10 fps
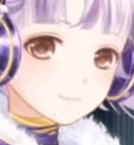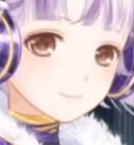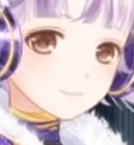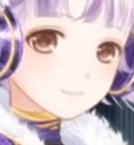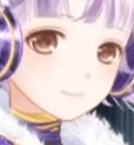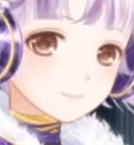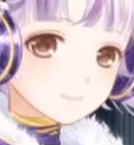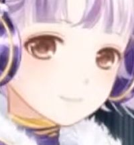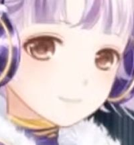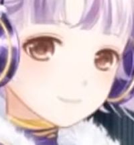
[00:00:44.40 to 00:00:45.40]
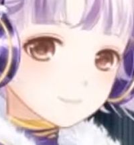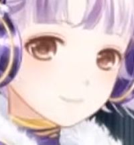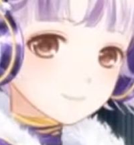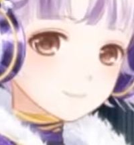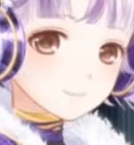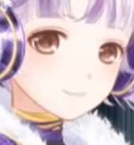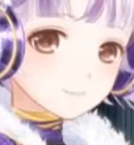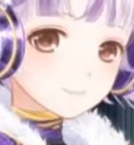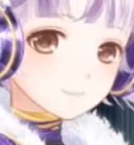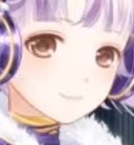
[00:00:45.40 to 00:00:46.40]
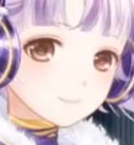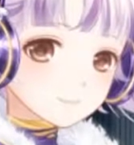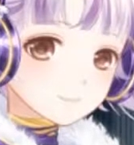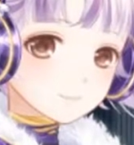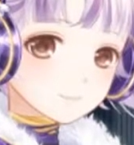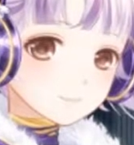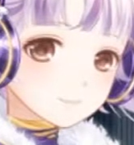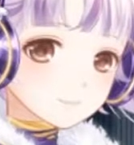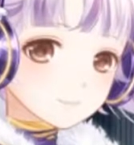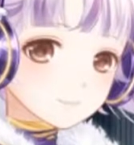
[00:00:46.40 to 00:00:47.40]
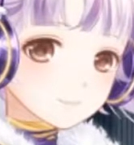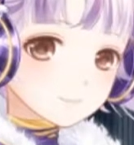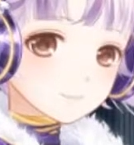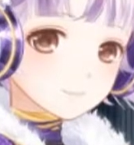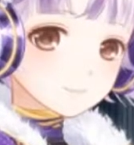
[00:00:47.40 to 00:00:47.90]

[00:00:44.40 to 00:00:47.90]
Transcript: Yeah. There. Here it is.